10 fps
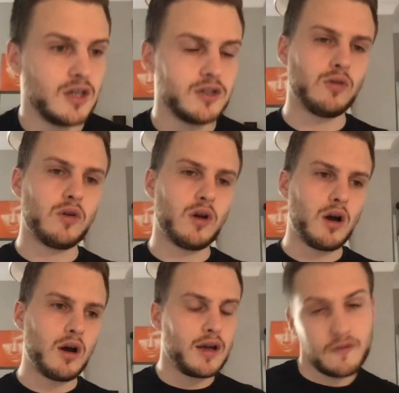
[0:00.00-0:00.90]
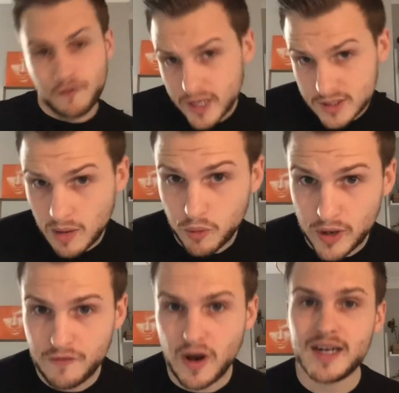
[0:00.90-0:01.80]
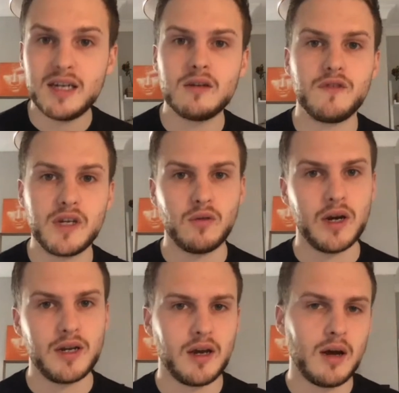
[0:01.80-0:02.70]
So for example, if I need a video idea,